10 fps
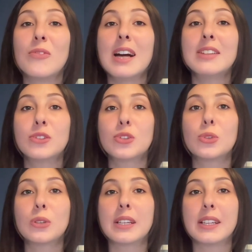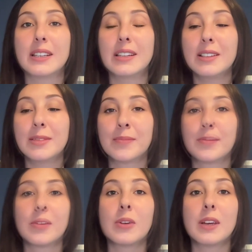One rule here.
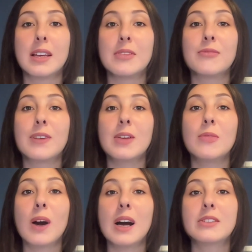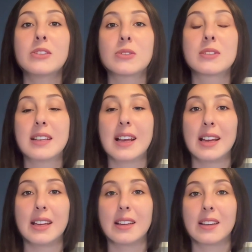If we want to
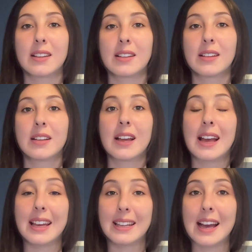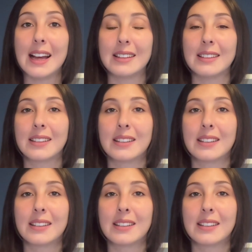say again